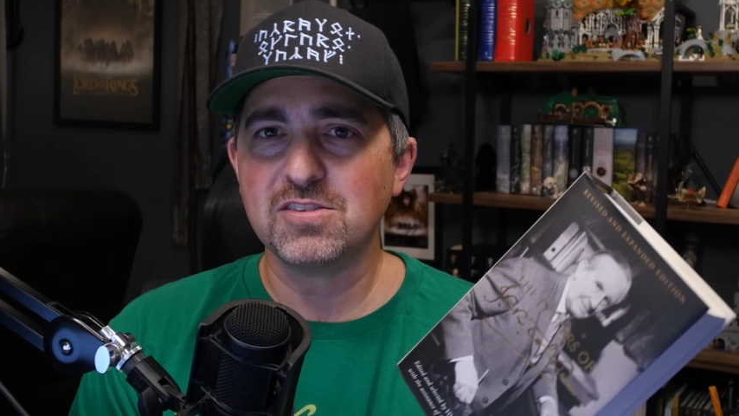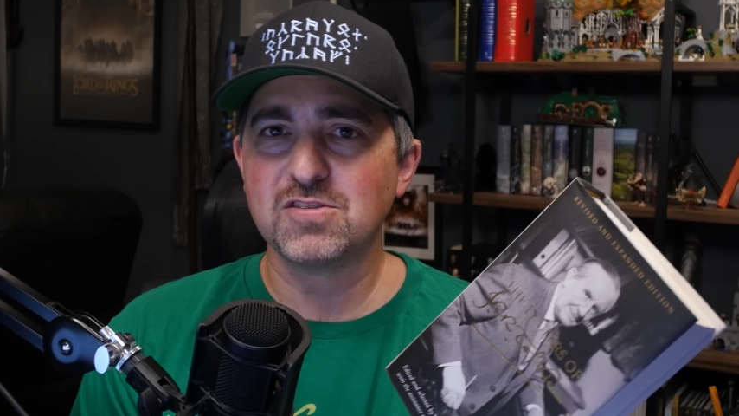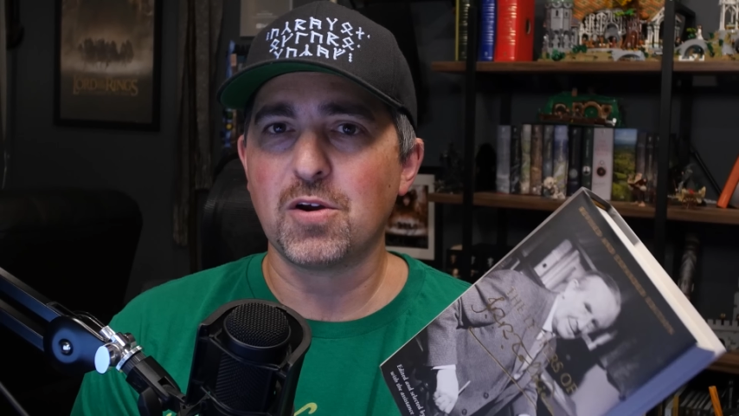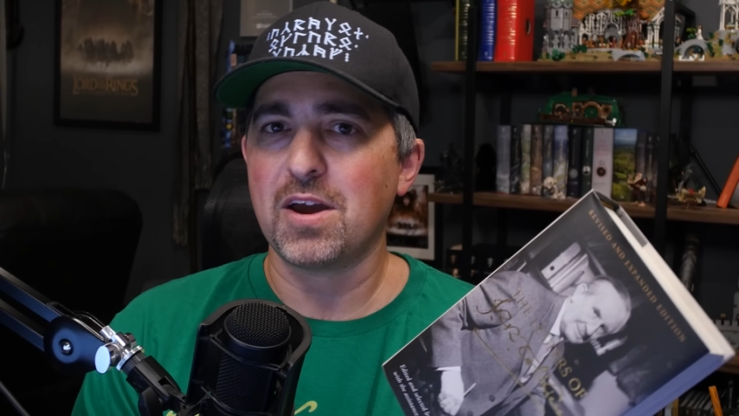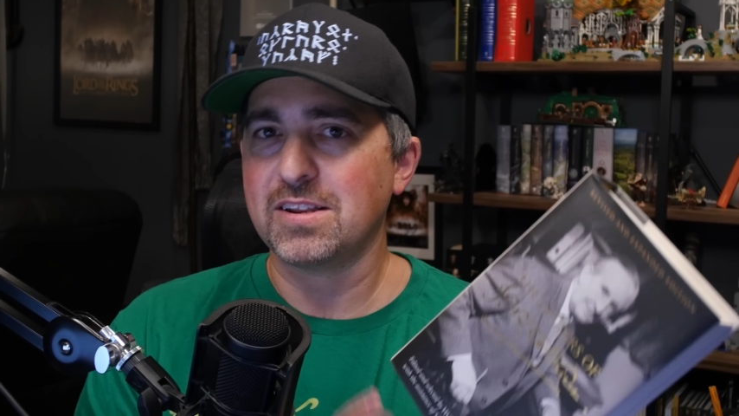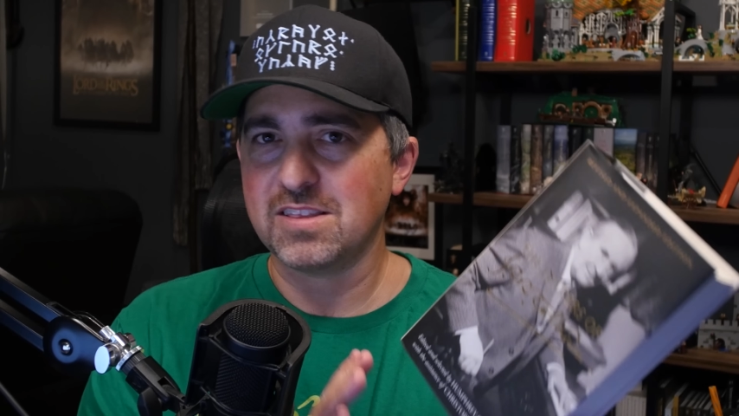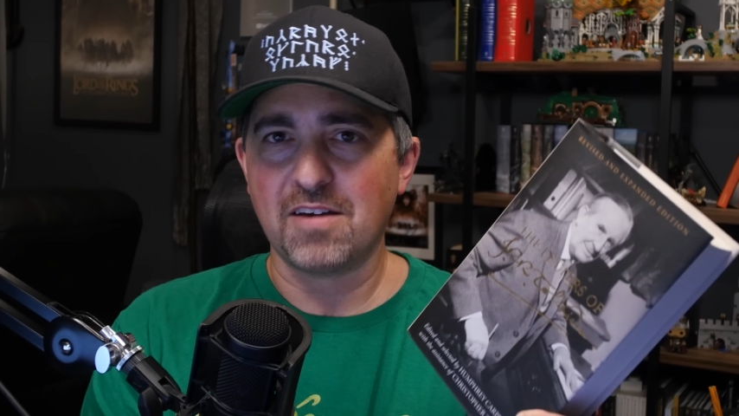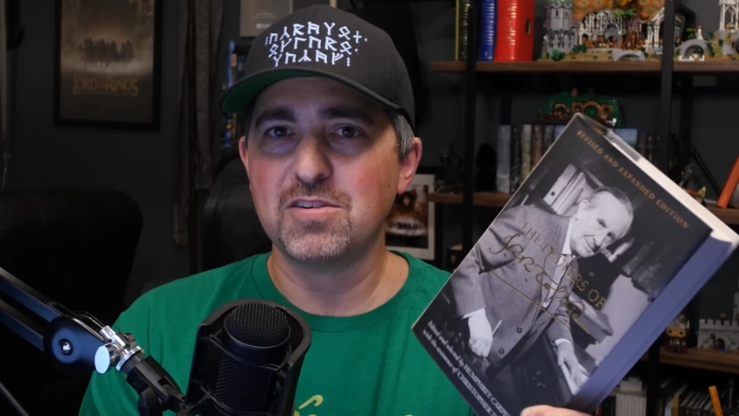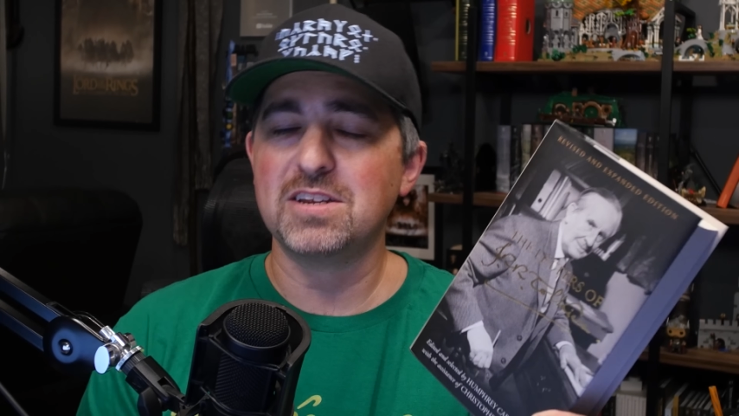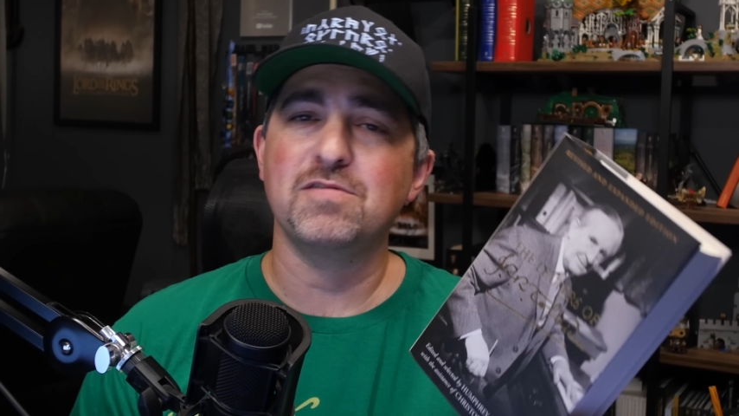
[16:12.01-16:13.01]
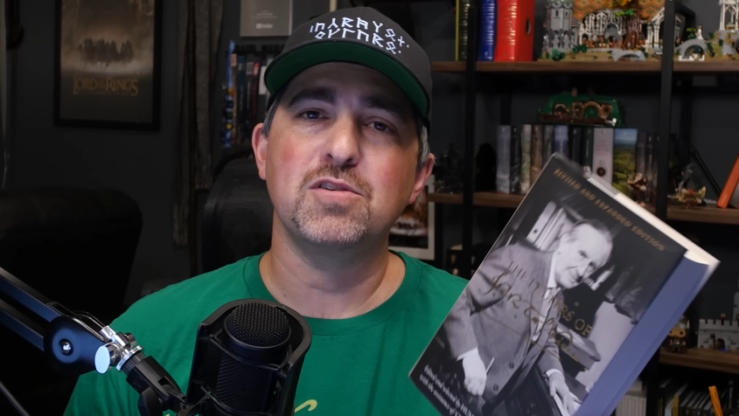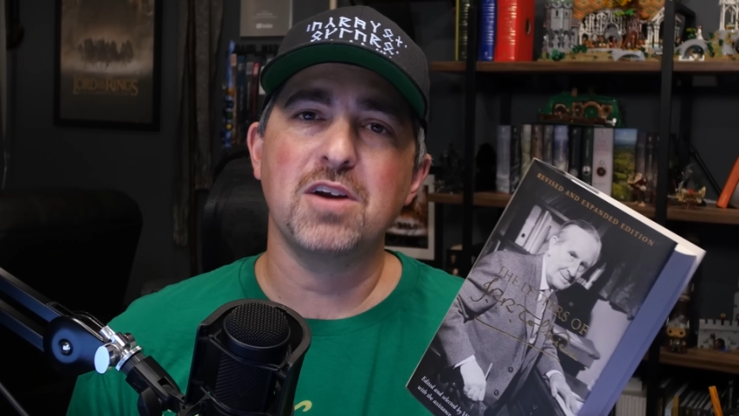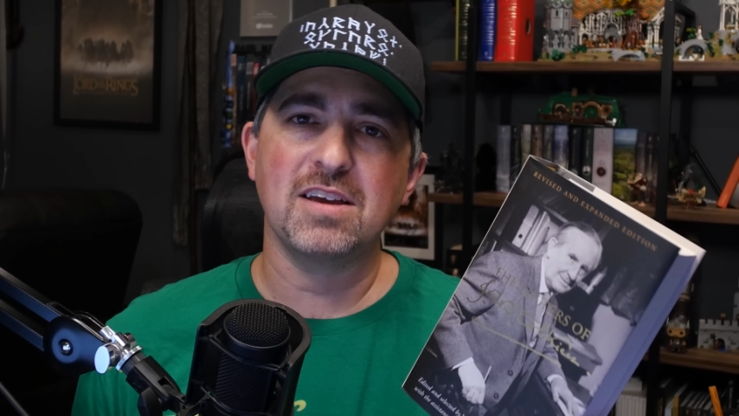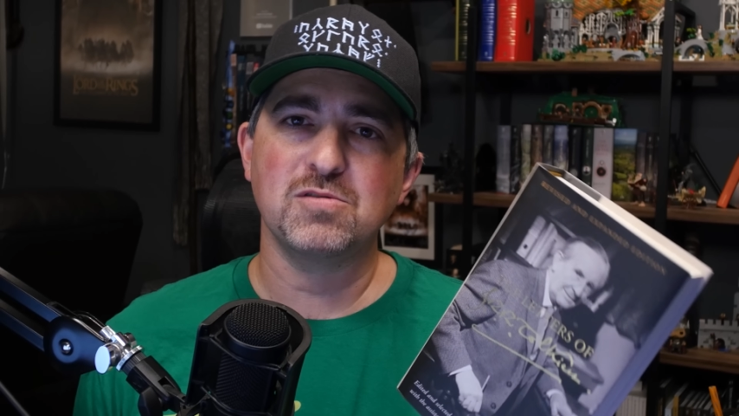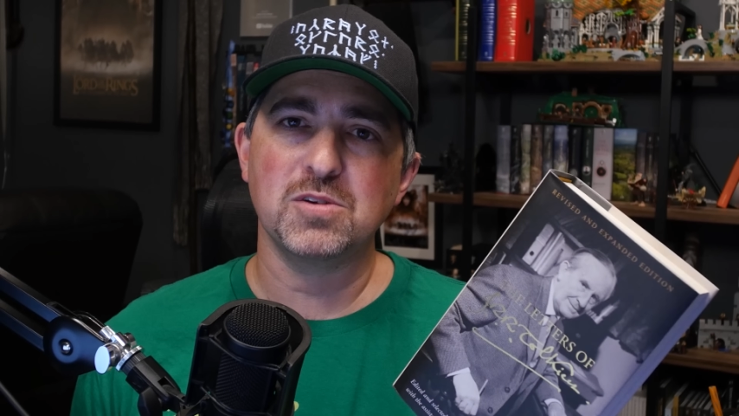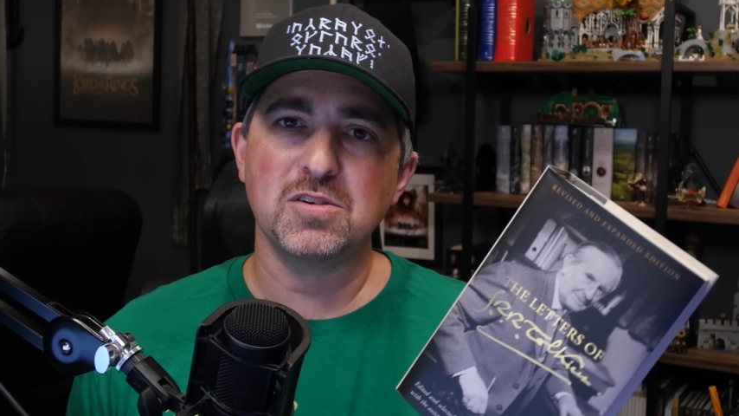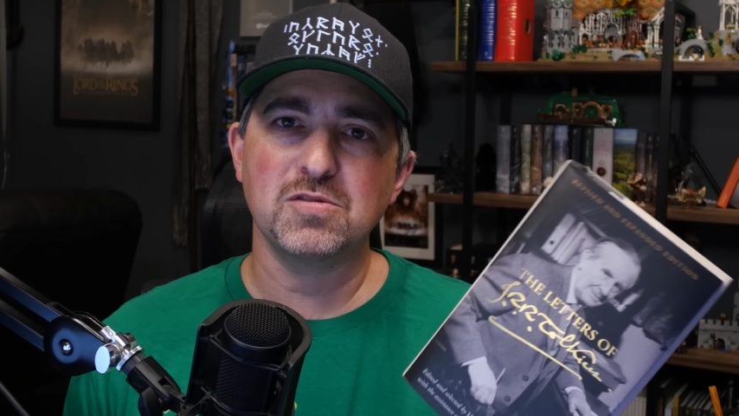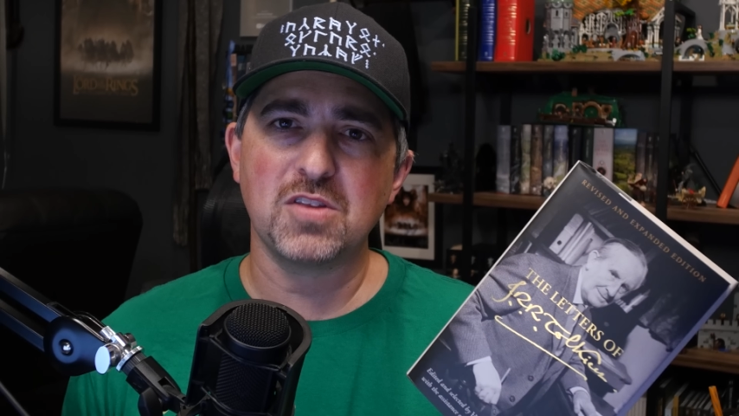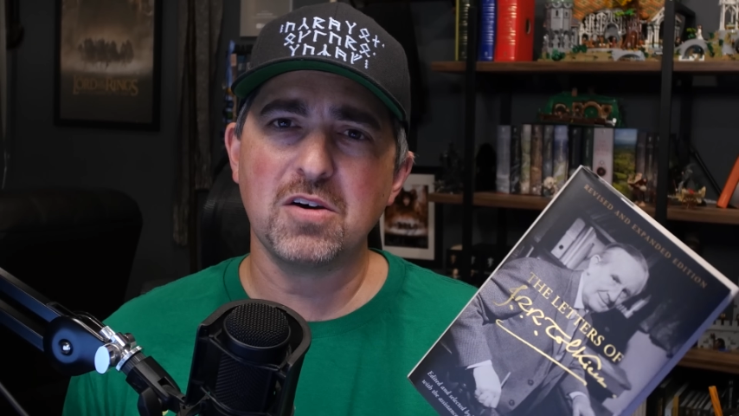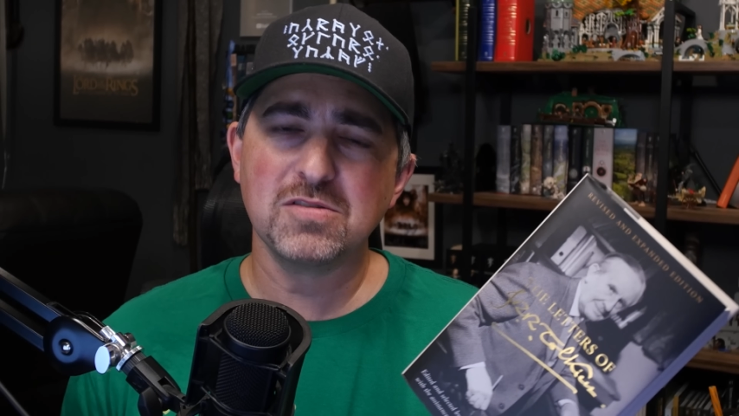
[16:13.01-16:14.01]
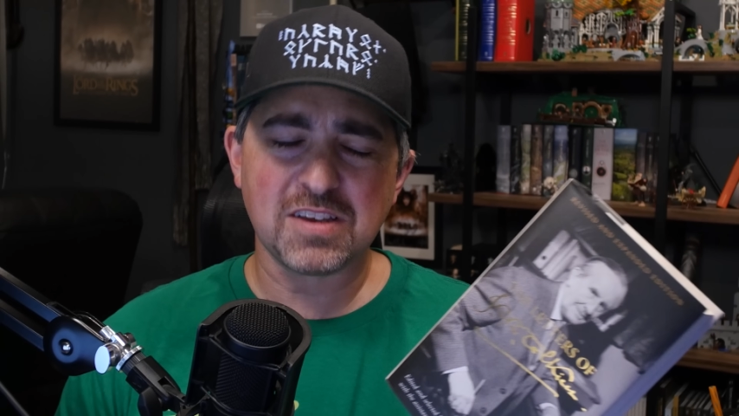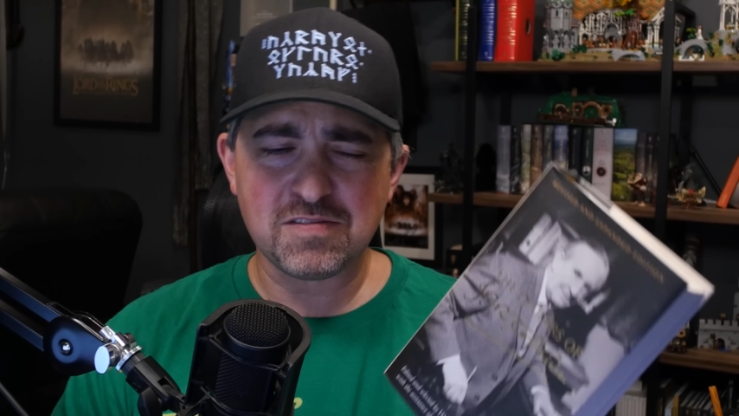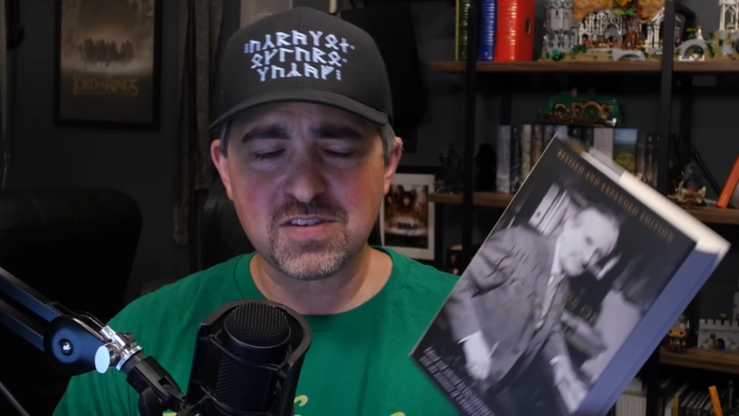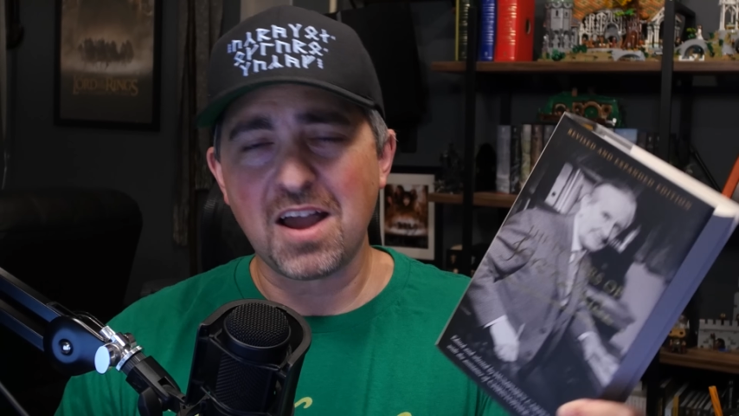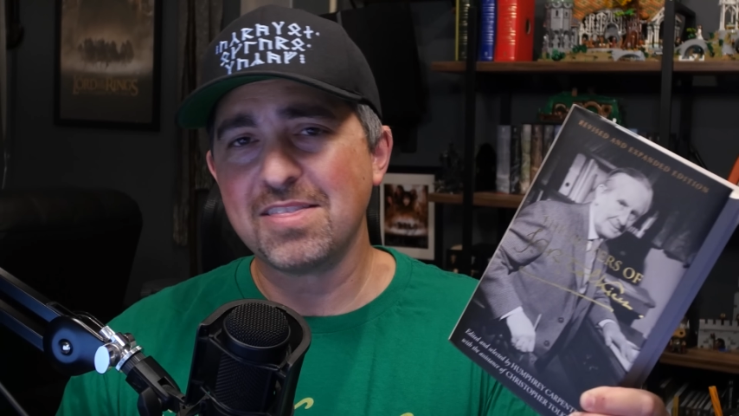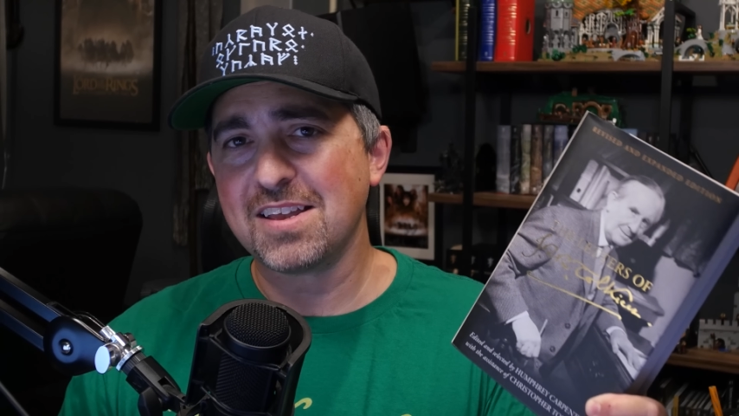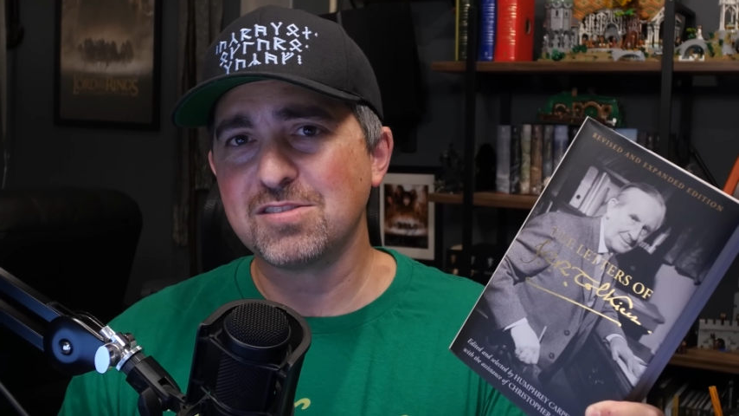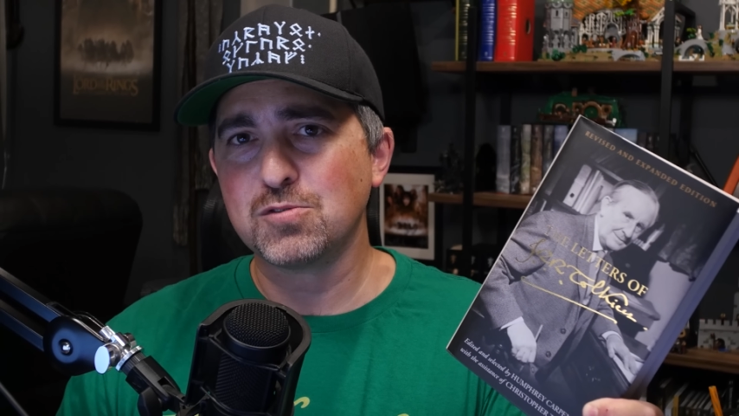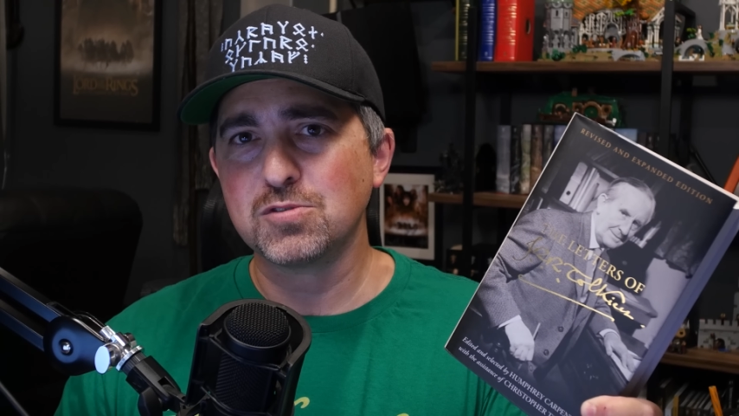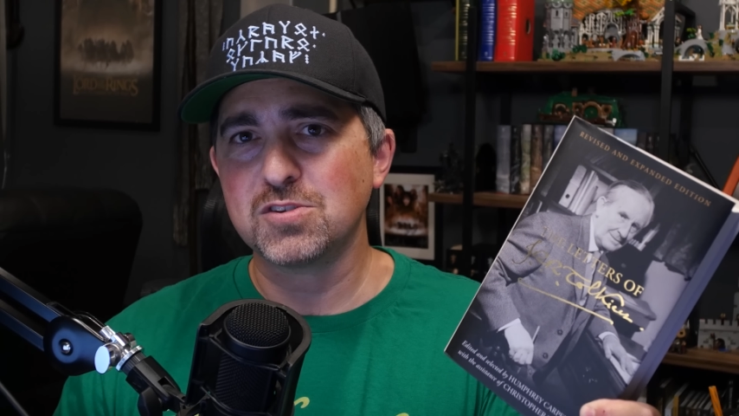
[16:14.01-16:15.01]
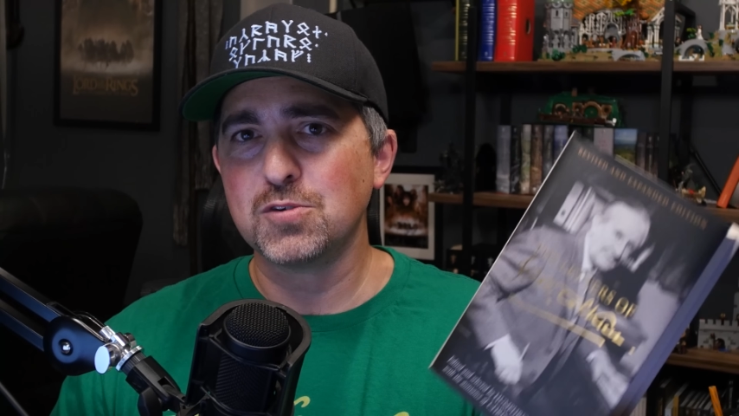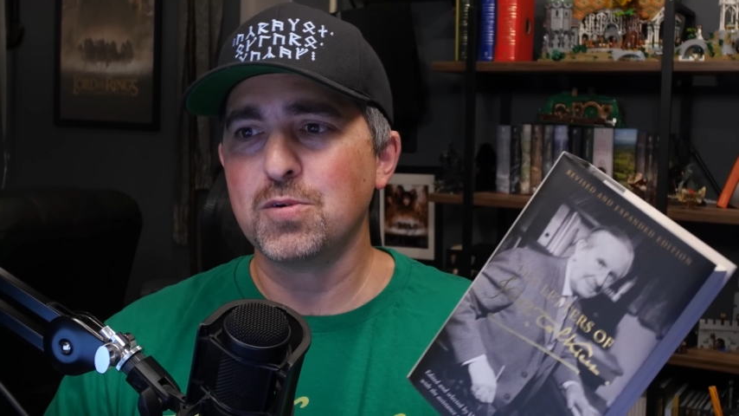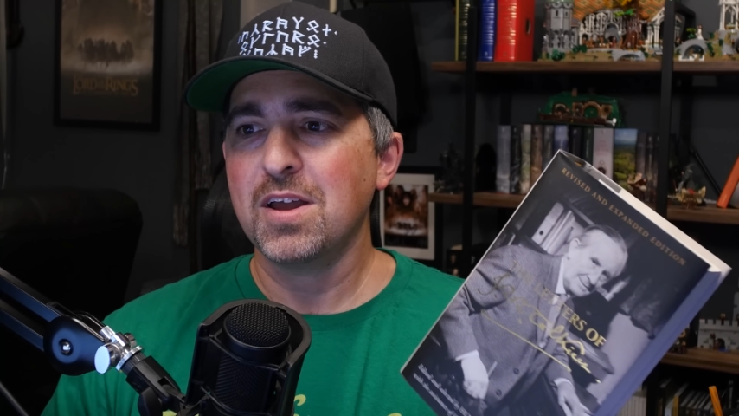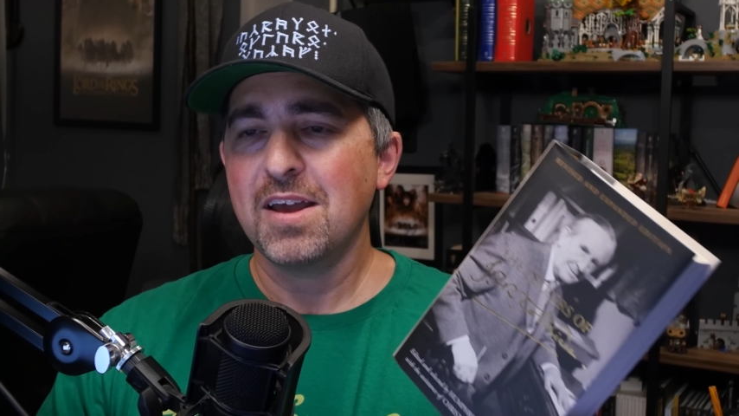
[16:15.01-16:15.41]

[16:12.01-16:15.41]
so I'd love it if you guys would use those. If not, that's cool too.